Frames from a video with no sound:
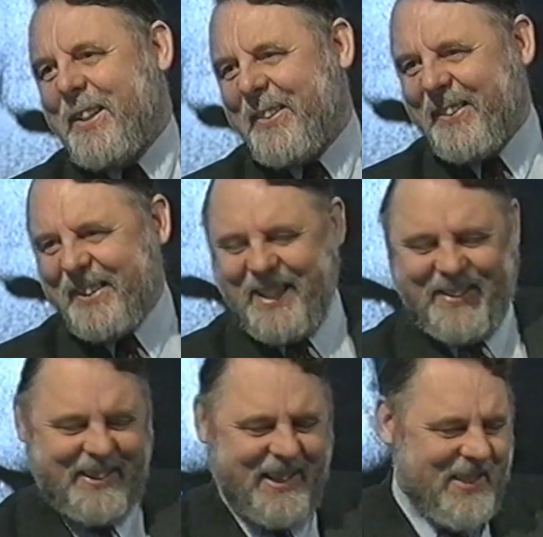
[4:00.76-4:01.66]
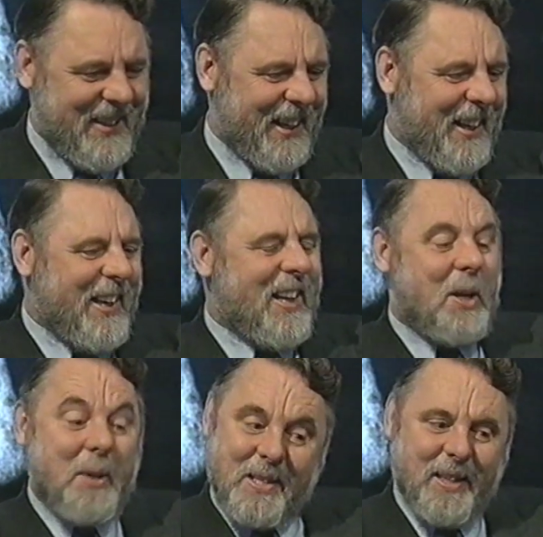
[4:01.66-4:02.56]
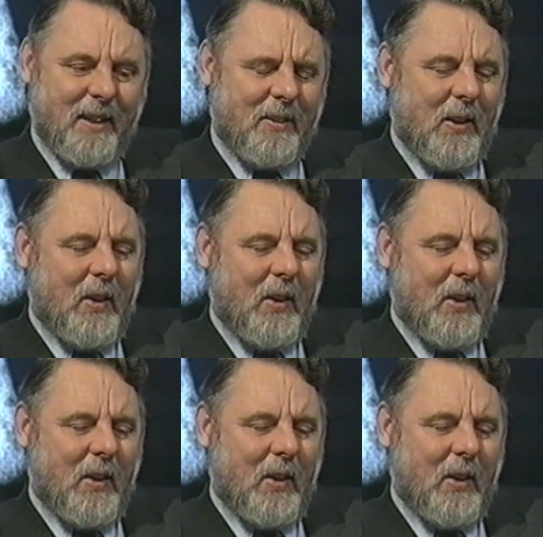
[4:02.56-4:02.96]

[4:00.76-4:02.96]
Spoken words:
you know, like that. He did.